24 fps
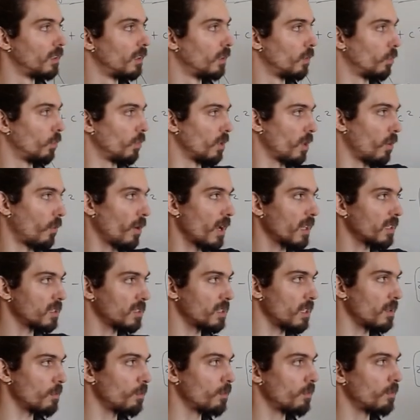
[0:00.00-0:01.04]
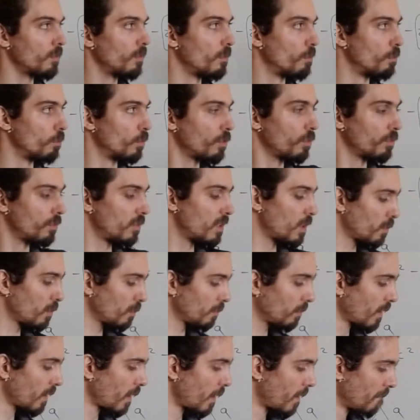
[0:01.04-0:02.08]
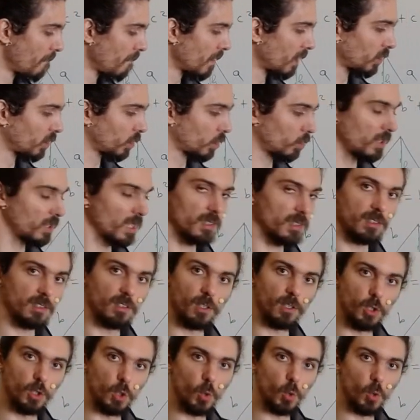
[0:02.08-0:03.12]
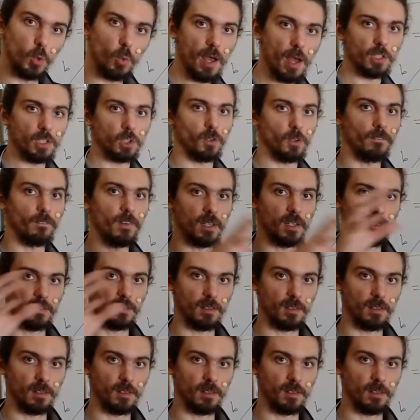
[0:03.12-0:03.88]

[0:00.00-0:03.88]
Rearrange them, move them, so that you isolate